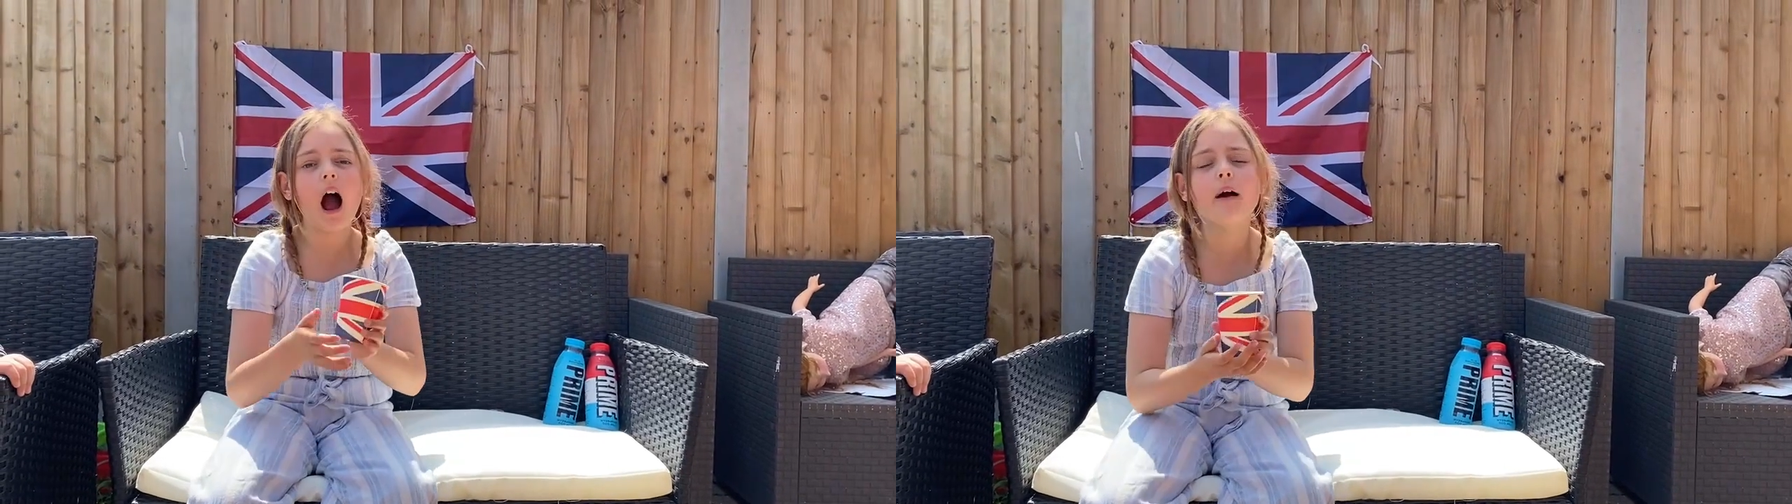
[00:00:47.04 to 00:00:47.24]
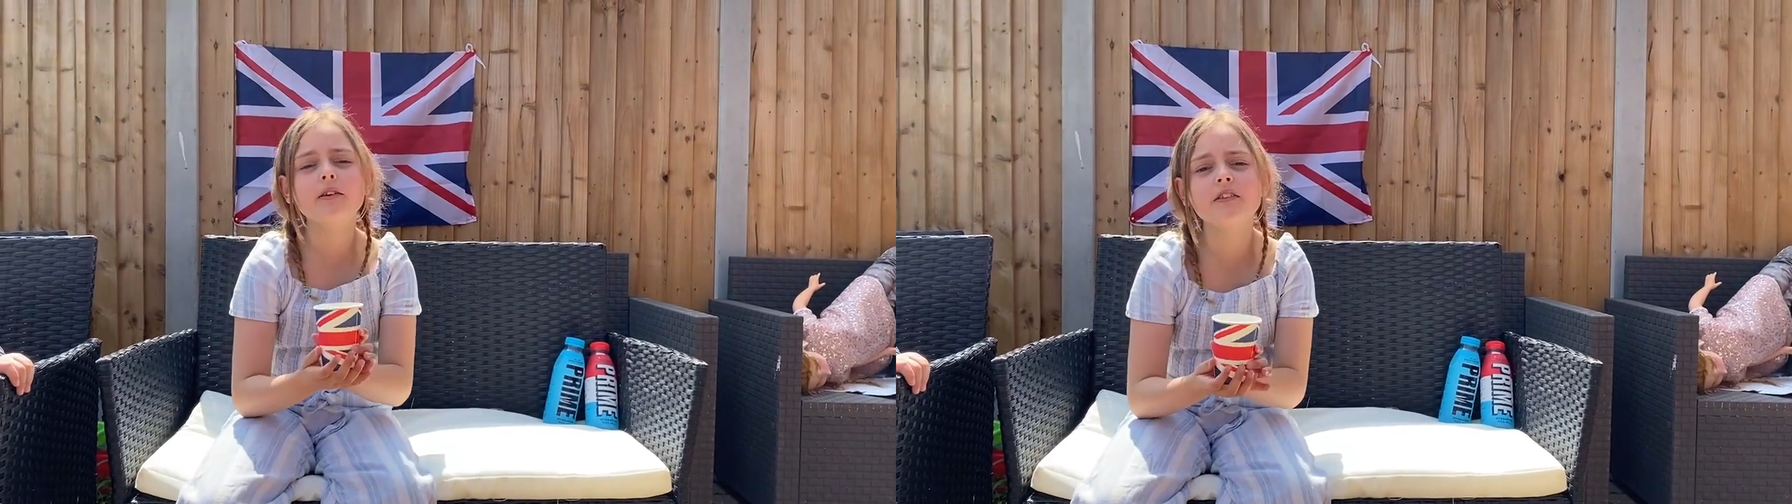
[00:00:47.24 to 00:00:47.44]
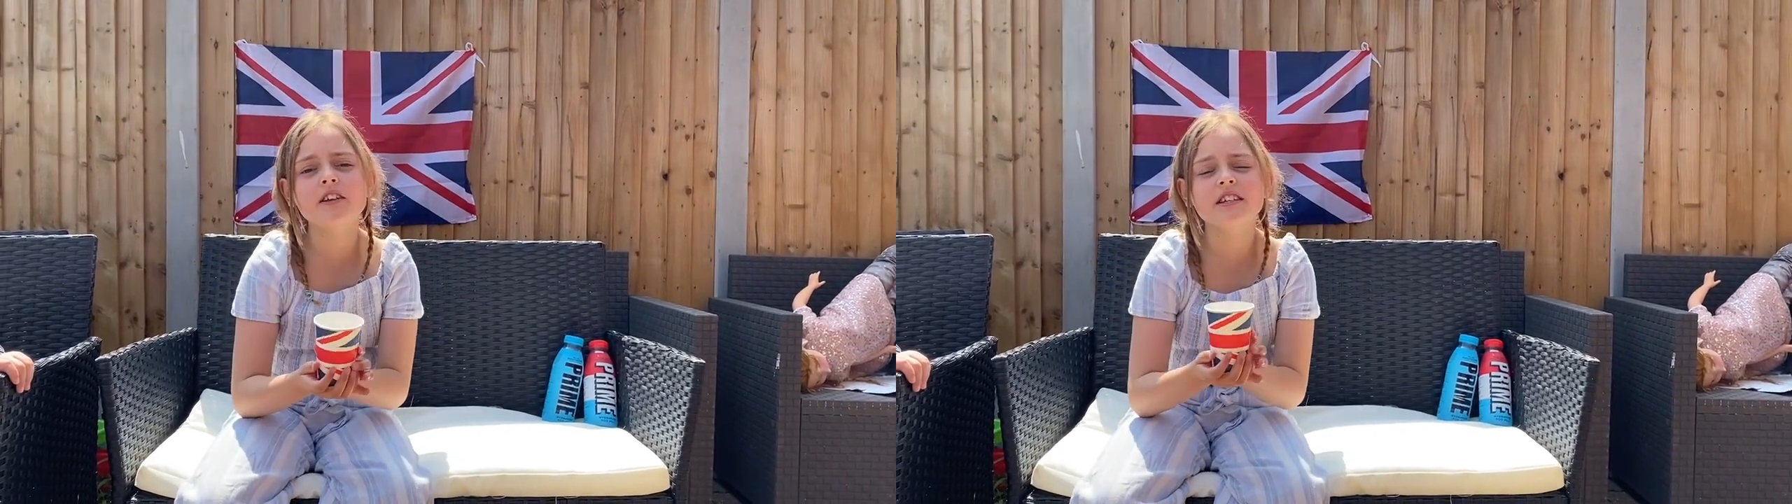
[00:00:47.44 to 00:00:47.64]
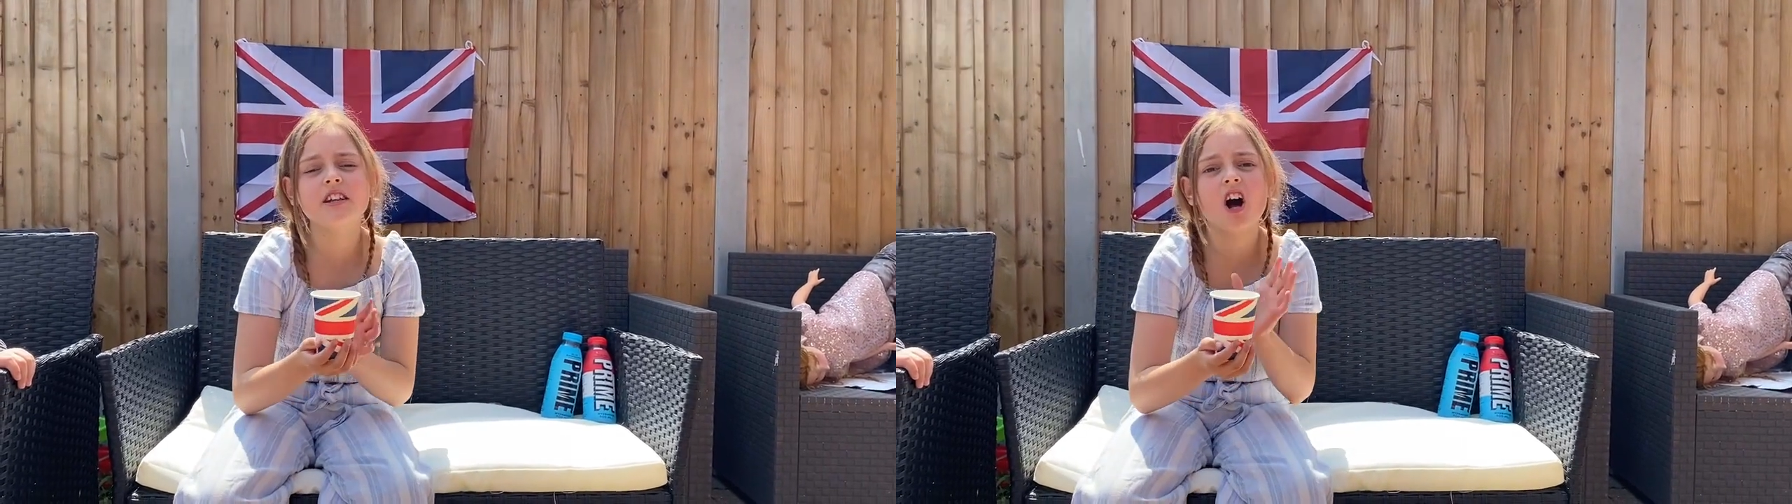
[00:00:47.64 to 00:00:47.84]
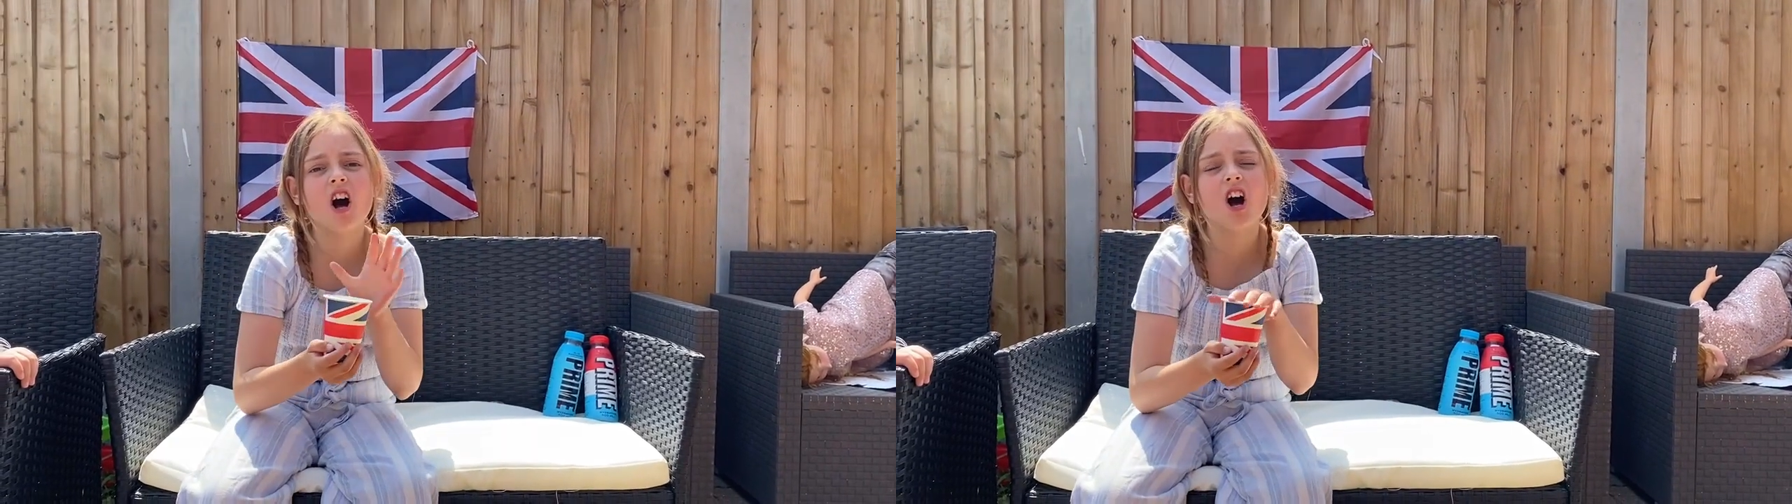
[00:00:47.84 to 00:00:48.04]
I would give
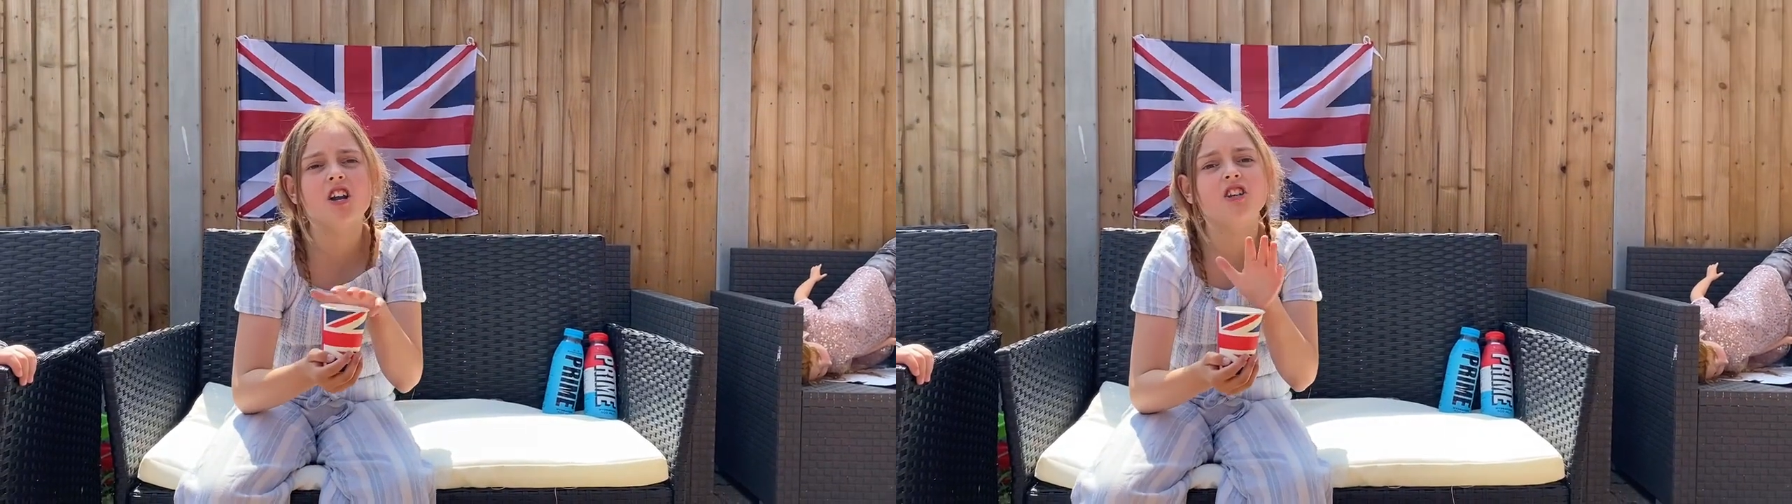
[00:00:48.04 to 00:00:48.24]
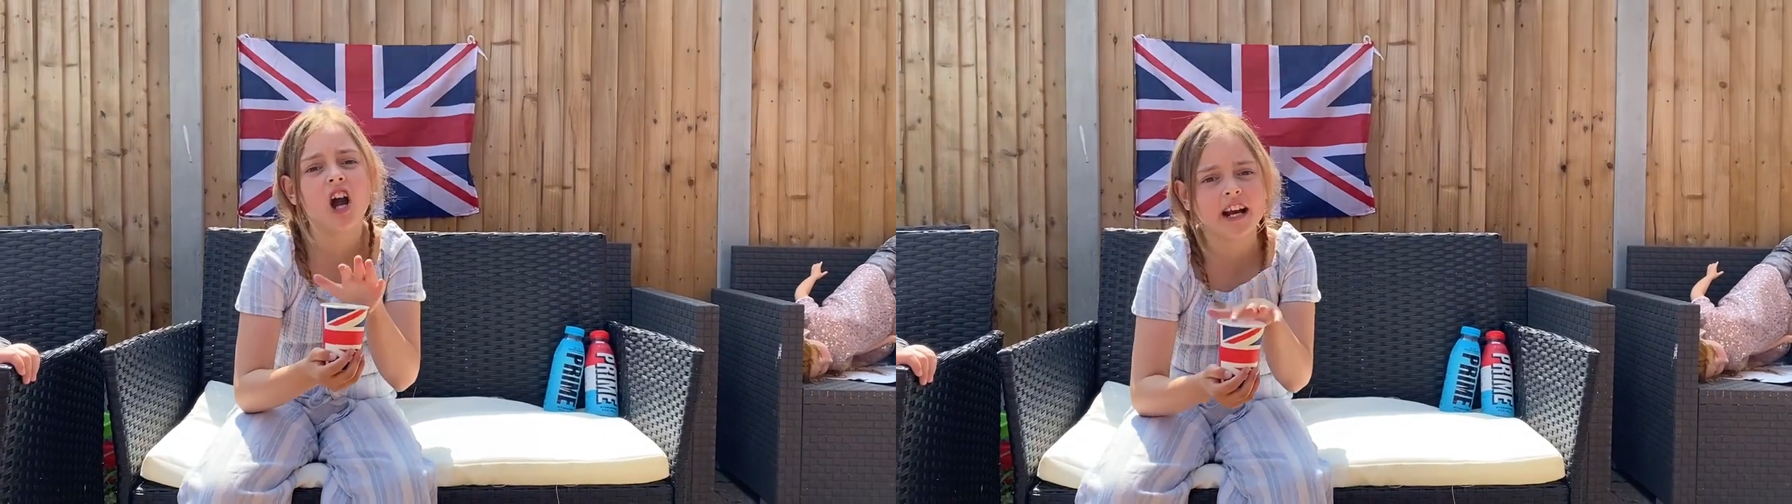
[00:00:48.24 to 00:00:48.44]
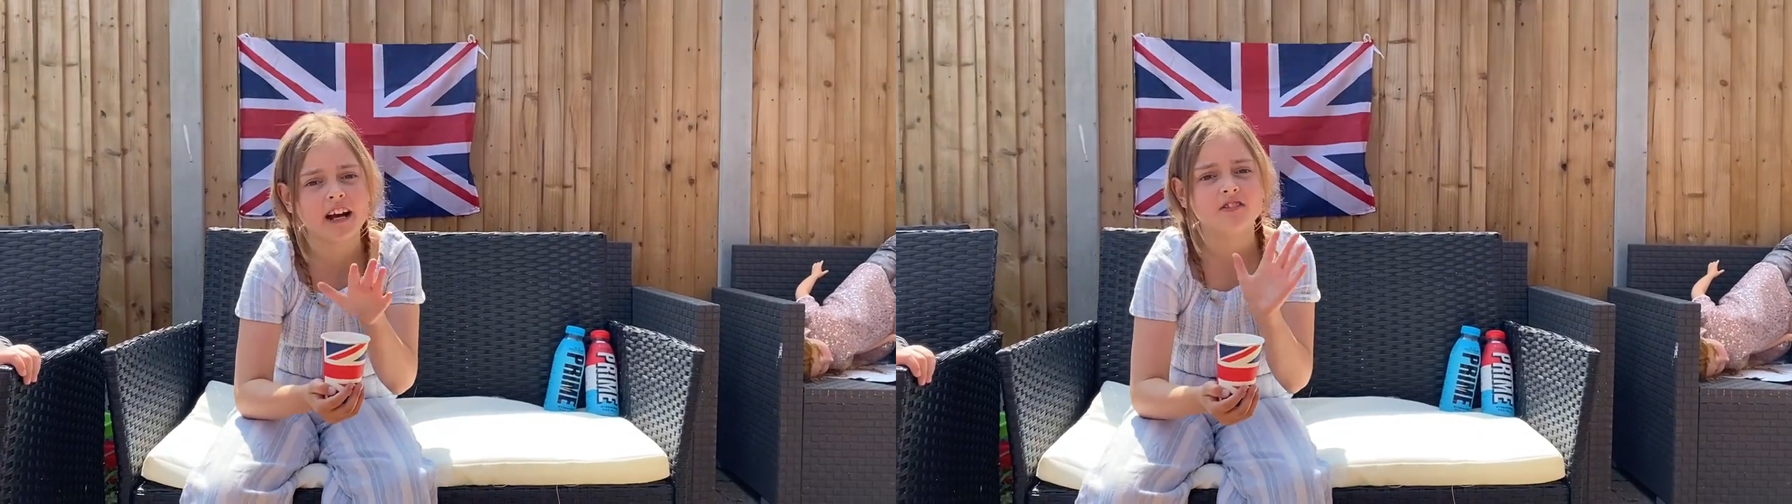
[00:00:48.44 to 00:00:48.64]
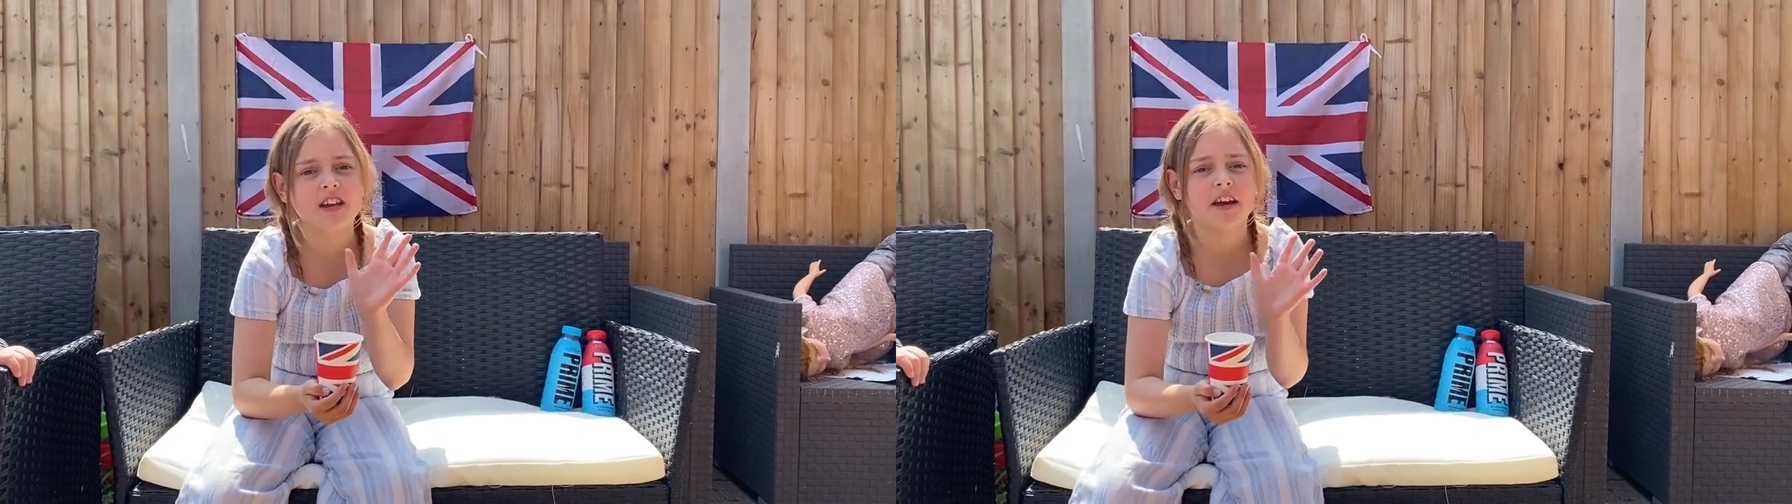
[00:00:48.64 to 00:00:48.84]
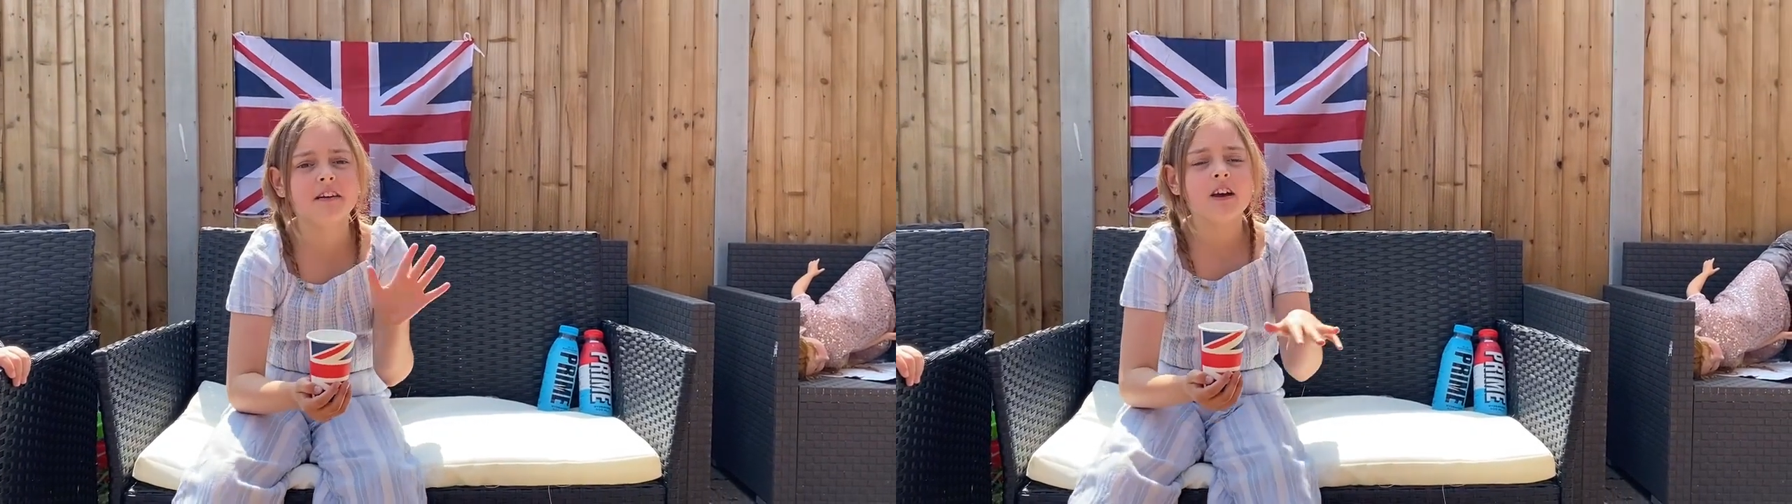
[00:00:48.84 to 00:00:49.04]
this a 9 out of
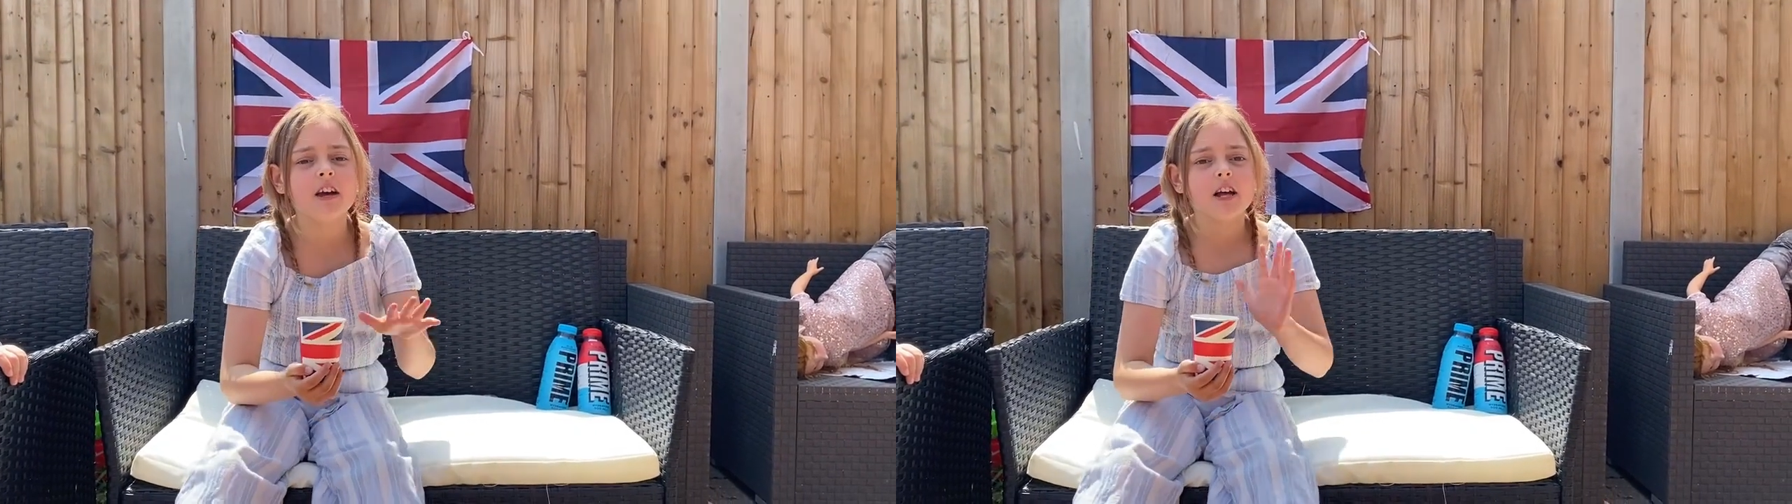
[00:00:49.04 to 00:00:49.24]
10.